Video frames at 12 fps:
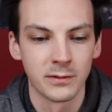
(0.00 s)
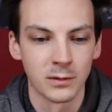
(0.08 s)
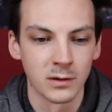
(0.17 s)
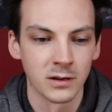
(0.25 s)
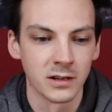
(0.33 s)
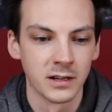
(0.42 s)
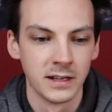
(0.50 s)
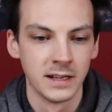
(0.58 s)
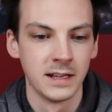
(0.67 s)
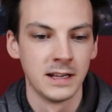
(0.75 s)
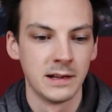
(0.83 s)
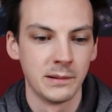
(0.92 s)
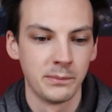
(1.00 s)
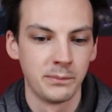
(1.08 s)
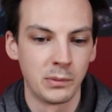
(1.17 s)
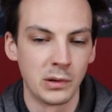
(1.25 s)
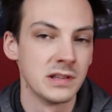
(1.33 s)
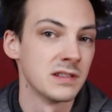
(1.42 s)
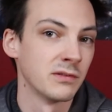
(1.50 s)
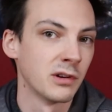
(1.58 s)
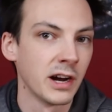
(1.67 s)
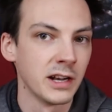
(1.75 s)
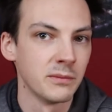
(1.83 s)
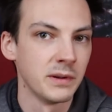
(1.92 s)
for points of
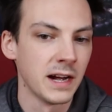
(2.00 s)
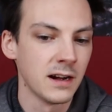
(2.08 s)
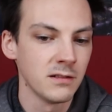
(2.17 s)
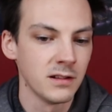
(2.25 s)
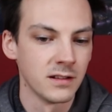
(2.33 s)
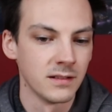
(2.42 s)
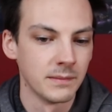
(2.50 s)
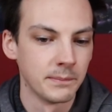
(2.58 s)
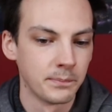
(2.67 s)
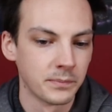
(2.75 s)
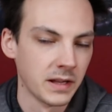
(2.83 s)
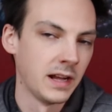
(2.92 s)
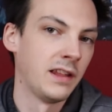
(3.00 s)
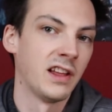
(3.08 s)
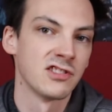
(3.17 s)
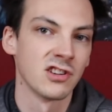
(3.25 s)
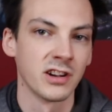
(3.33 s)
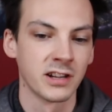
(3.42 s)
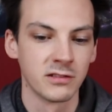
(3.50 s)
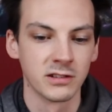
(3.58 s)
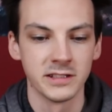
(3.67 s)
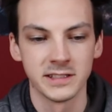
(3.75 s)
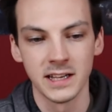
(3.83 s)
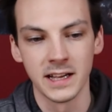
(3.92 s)
grind them down, and that's all I could
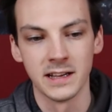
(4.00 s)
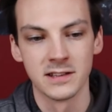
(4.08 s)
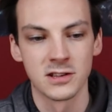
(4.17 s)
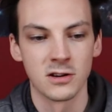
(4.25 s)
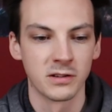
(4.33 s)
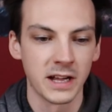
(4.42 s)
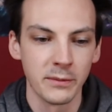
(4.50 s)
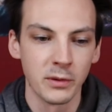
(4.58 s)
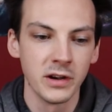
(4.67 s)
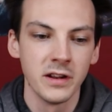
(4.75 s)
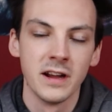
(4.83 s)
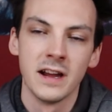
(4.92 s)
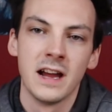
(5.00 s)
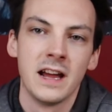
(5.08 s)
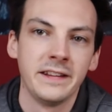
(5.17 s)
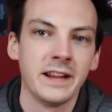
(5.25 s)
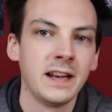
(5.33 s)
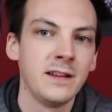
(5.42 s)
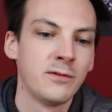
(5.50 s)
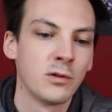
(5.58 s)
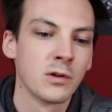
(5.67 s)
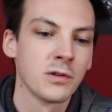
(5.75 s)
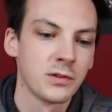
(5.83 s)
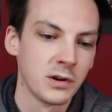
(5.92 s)
really say. So game 1,
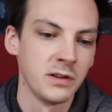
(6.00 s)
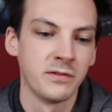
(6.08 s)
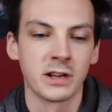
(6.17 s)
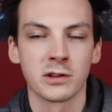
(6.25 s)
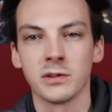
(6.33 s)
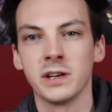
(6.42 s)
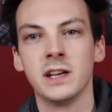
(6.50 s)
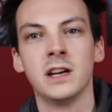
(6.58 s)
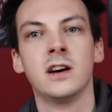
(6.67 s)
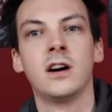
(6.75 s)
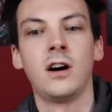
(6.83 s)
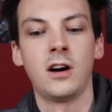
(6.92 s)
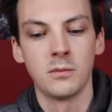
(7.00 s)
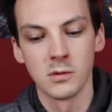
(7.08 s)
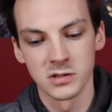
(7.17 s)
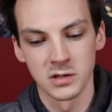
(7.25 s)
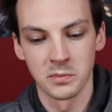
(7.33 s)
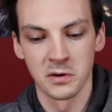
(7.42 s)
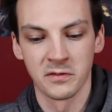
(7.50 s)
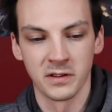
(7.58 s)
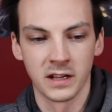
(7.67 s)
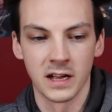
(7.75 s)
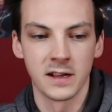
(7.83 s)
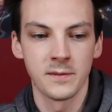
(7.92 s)
94-30 victory, almost a
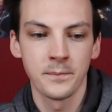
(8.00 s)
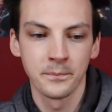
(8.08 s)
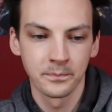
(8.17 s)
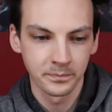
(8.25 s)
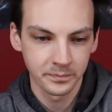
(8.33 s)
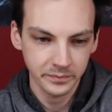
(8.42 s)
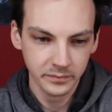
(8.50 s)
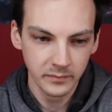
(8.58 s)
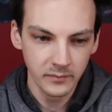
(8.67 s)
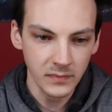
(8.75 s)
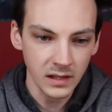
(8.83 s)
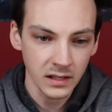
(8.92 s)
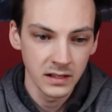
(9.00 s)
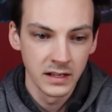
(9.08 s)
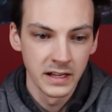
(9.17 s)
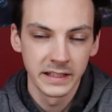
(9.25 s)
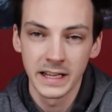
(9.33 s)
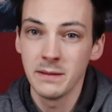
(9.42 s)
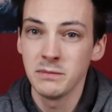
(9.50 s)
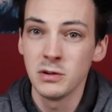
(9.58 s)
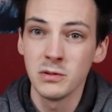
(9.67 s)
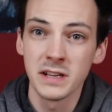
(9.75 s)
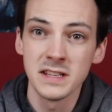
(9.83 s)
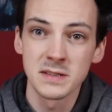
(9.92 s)
perfect game. Game
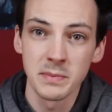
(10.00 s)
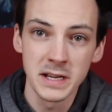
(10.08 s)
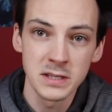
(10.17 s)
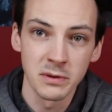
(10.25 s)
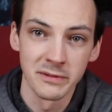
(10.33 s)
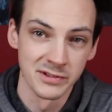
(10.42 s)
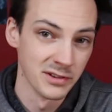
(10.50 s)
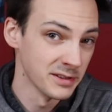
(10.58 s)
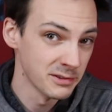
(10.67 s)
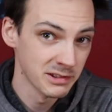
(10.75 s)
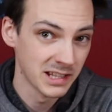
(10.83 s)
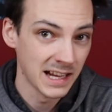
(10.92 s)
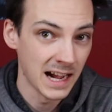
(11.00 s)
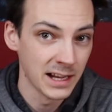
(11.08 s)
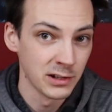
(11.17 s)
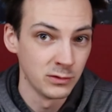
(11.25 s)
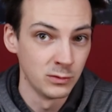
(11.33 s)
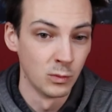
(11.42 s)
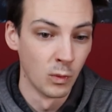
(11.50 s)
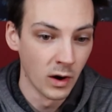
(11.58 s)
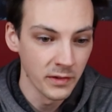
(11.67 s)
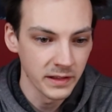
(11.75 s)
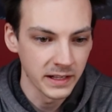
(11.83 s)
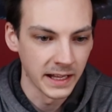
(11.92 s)
2 against Space Wolves. So this was the guy who
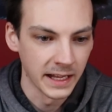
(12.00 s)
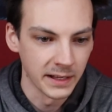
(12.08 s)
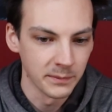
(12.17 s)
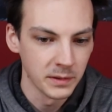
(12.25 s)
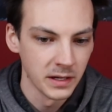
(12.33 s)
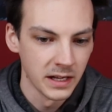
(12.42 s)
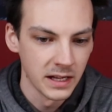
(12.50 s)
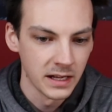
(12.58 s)
won the game.